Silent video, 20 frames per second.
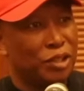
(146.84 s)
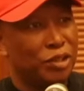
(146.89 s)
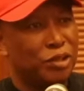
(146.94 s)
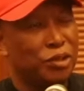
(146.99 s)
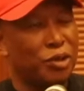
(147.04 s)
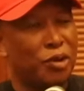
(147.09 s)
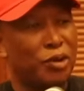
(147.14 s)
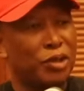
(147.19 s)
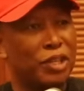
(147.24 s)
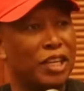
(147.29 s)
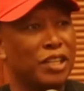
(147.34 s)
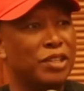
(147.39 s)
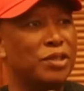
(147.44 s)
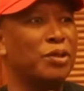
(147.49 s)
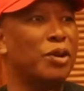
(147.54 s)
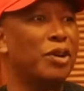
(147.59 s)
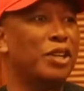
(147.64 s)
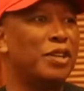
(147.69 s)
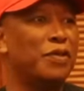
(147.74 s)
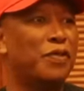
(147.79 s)
So there is
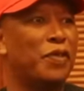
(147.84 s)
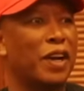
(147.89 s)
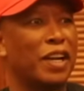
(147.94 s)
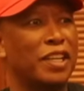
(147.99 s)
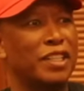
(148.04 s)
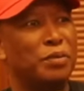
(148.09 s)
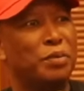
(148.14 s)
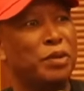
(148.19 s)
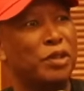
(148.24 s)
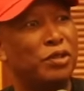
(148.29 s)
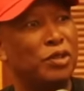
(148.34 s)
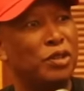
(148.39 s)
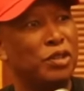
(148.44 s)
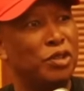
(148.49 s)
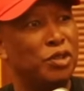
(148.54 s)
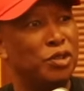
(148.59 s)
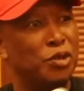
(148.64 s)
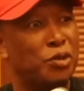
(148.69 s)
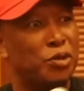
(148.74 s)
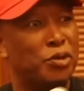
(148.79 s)
no difference
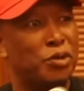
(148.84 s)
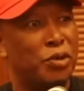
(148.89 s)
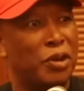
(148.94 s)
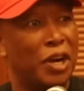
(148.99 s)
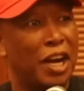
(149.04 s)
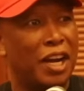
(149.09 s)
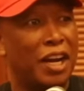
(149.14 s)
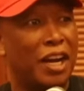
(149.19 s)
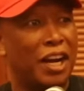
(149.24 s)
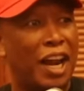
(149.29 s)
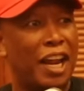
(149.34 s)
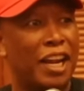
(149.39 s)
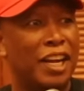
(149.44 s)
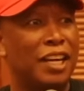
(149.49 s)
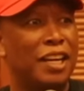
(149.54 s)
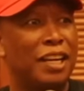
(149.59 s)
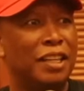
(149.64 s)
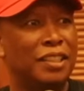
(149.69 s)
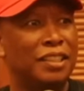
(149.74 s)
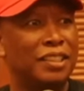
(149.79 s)
between you and
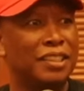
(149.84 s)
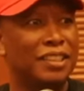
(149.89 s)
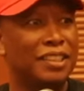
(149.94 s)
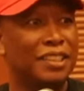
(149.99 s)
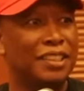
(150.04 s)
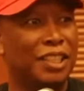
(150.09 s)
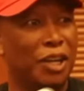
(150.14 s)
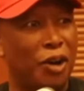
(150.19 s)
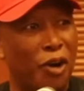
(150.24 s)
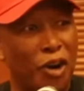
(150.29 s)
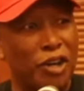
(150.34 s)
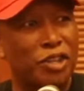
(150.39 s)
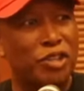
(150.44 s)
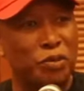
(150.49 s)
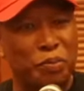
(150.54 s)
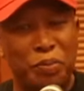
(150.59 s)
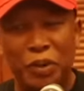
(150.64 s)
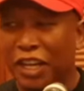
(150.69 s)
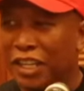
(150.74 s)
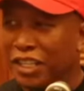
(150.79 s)
Raila. There ought
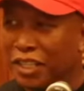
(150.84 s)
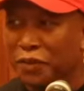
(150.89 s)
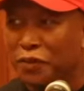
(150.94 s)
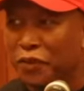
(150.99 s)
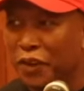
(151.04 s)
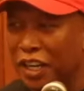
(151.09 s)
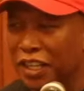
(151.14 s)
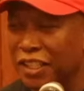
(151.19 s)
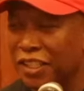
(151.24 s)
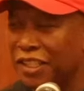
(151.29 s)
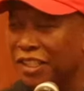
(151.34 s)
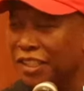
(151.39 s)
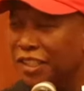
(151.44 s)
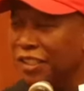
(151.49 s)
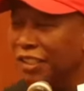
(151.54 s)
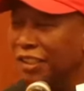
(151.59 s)
to be a difference.